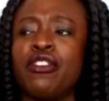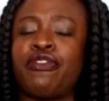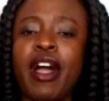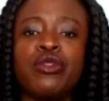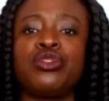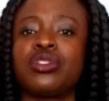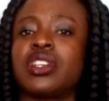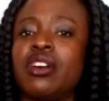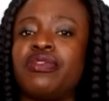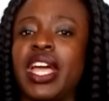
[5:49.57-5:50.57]
found
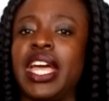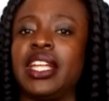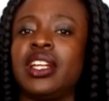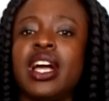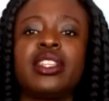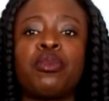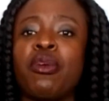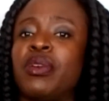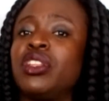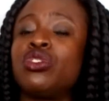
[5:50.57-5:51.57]
yourself in that are
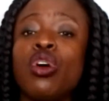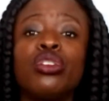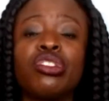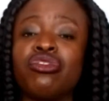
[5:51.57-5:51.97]
probably not